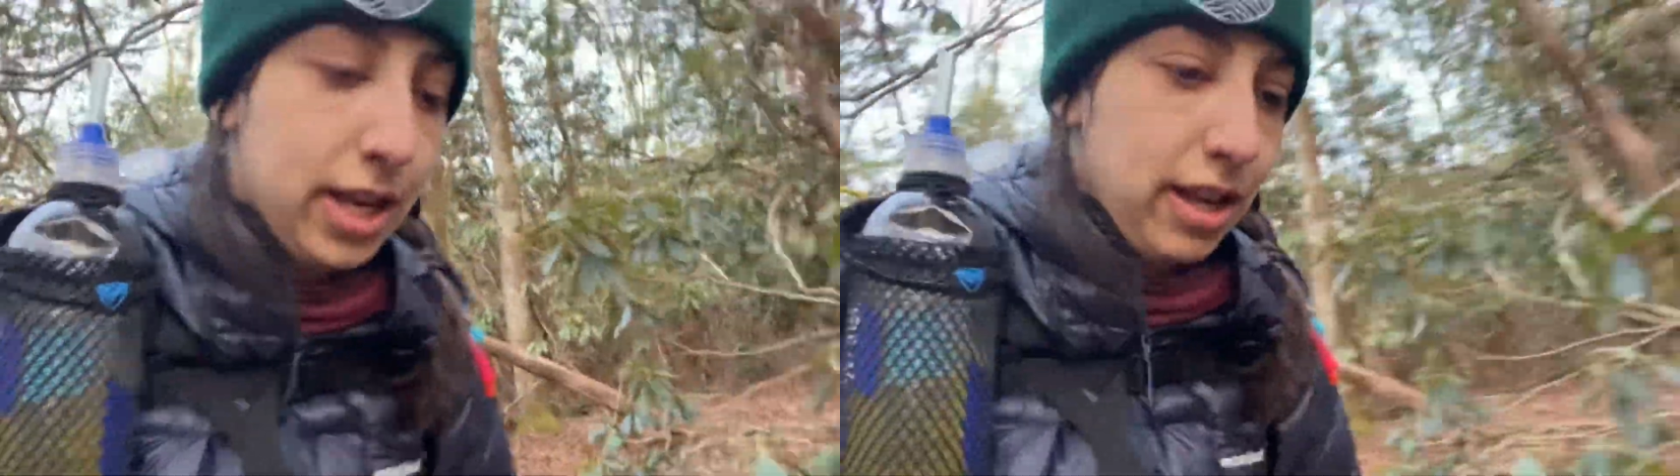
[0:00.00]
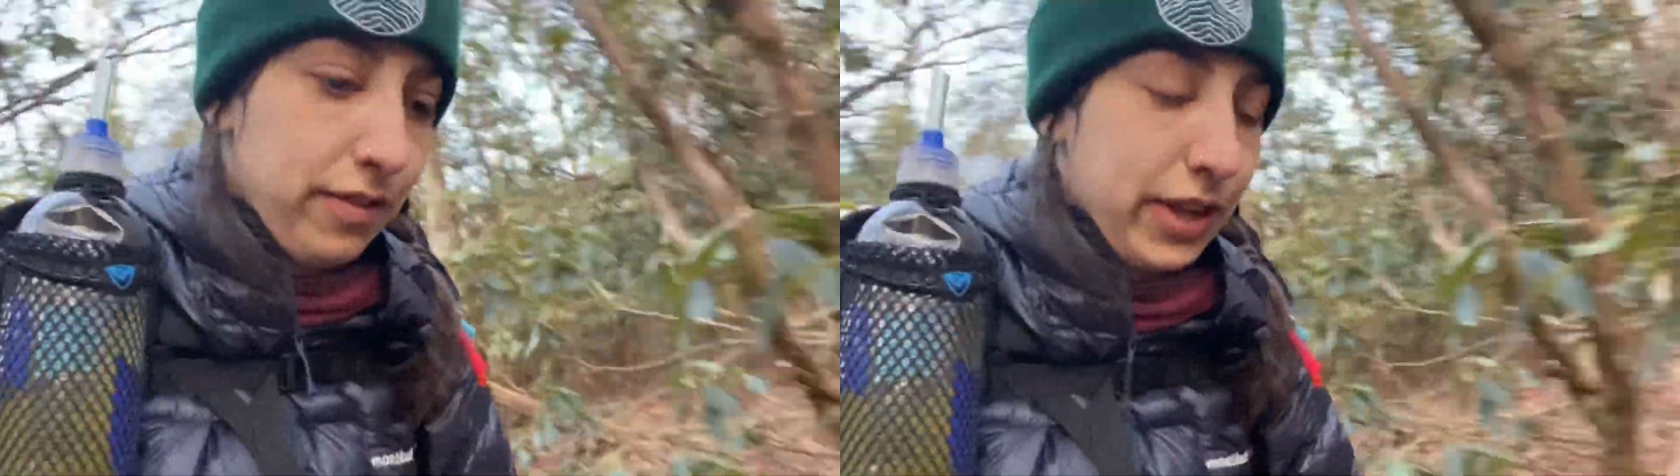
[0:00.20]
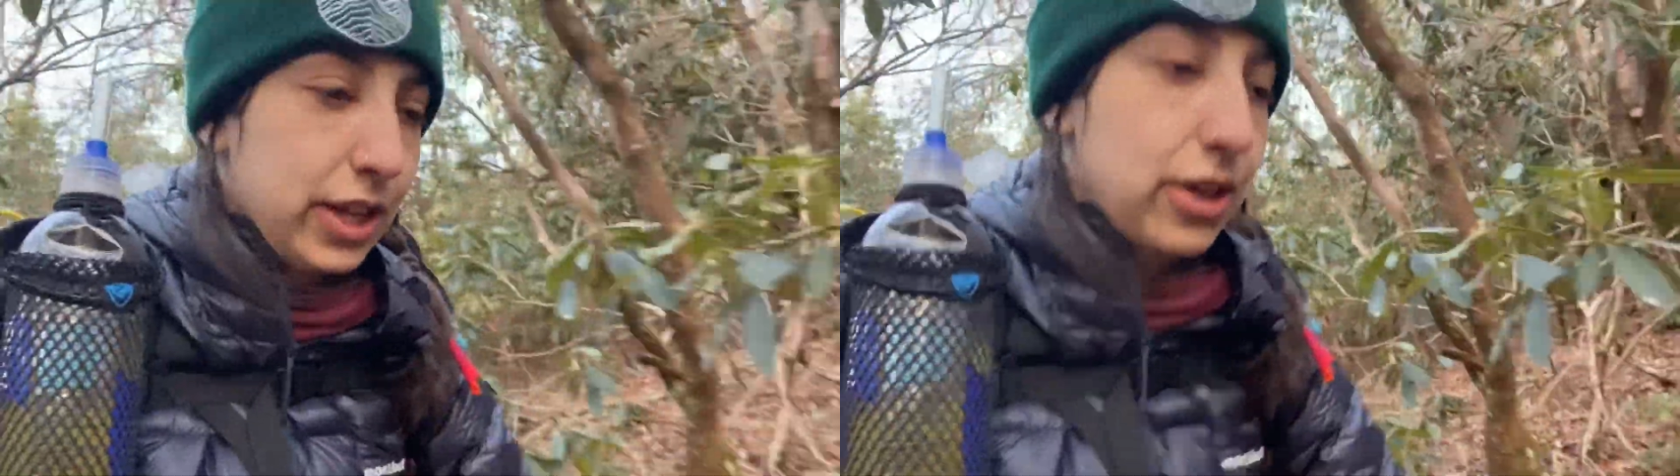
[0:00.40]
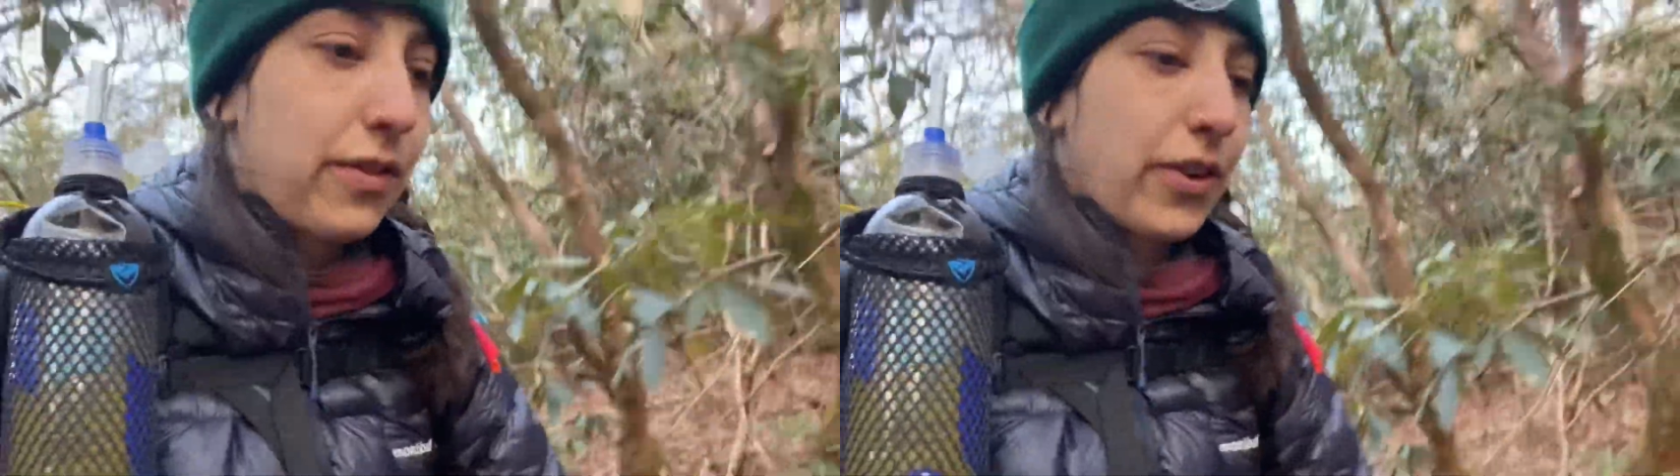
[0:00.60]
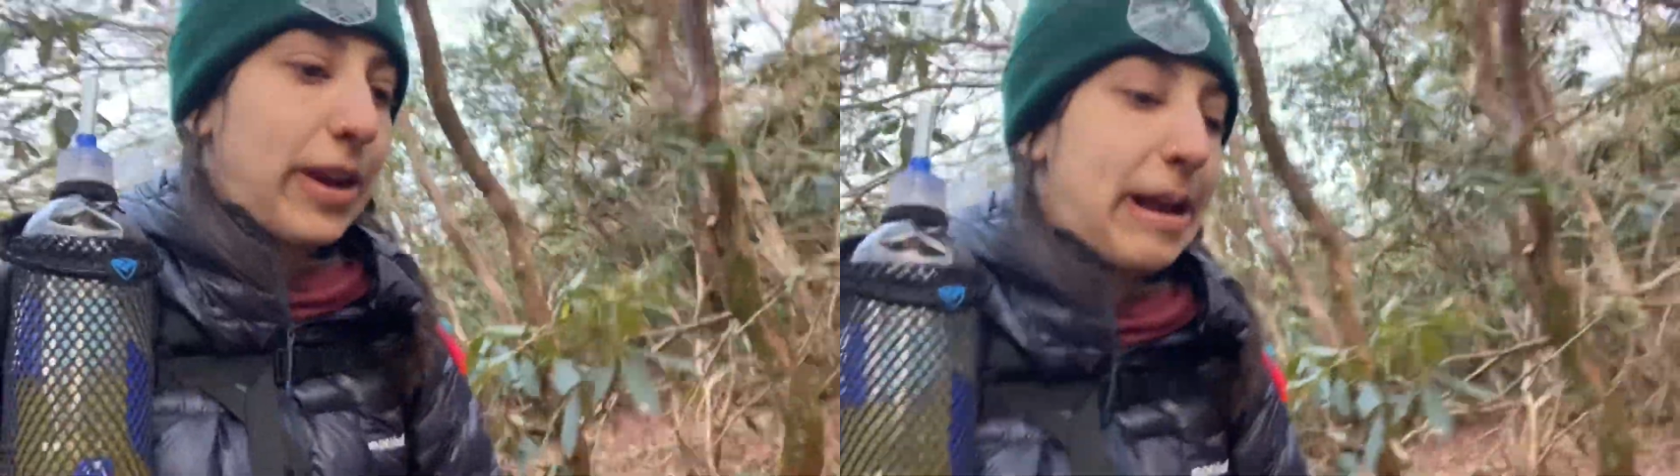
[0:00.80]
feeling good
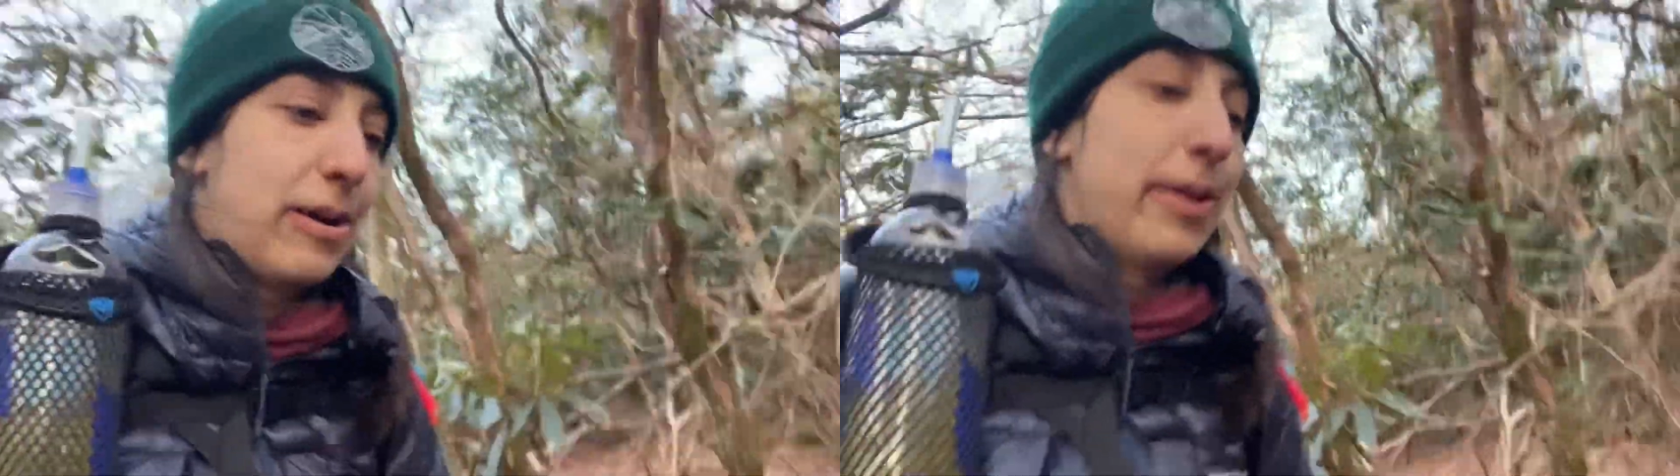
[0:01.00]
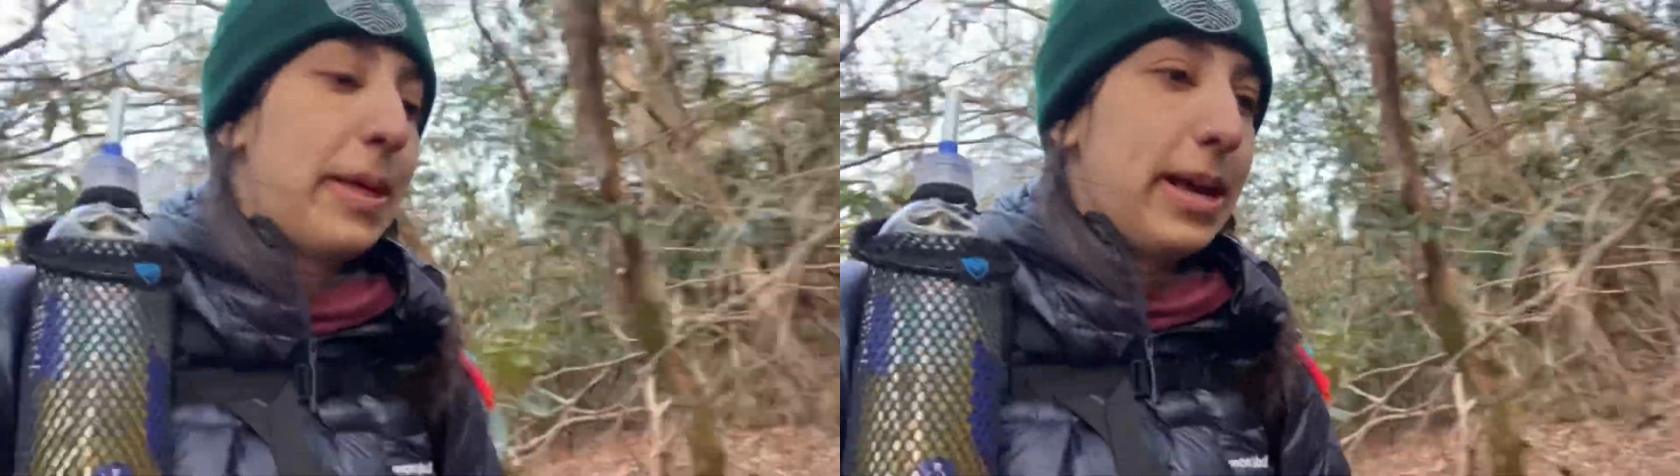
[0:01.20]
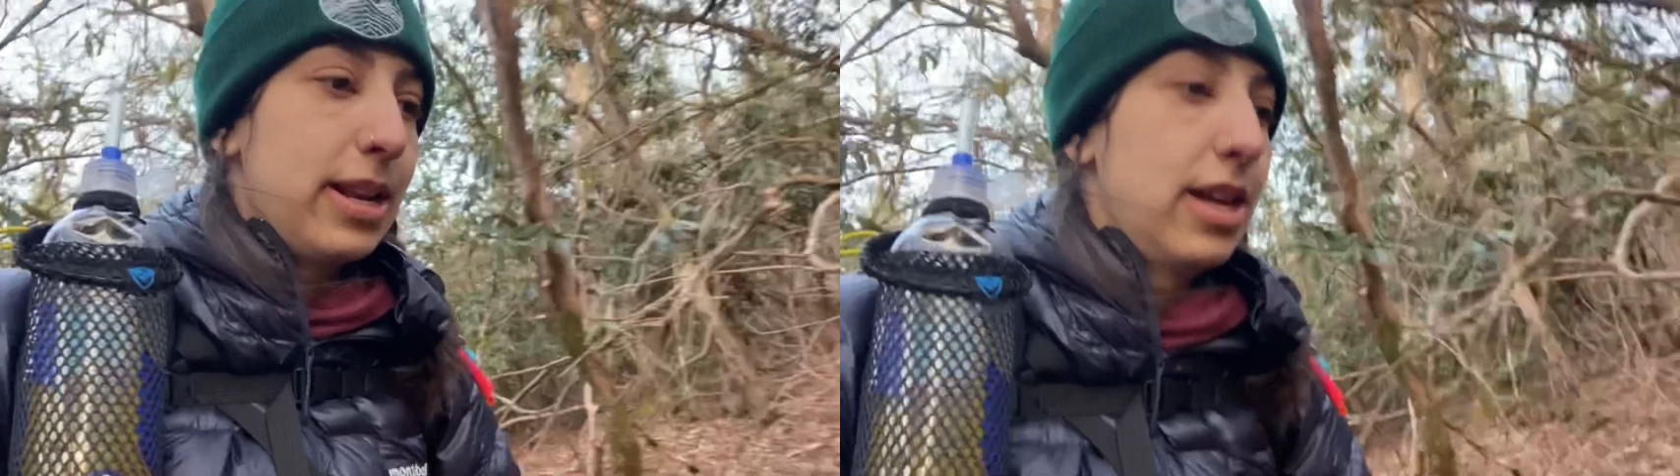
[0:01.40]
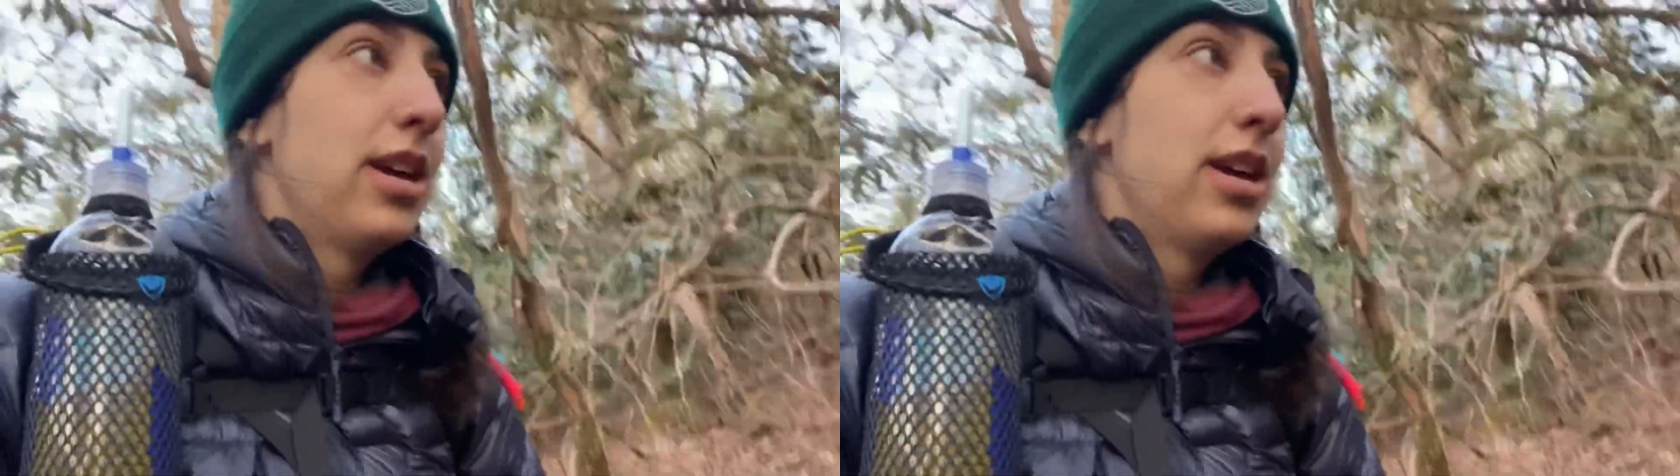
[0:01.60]
for now. And then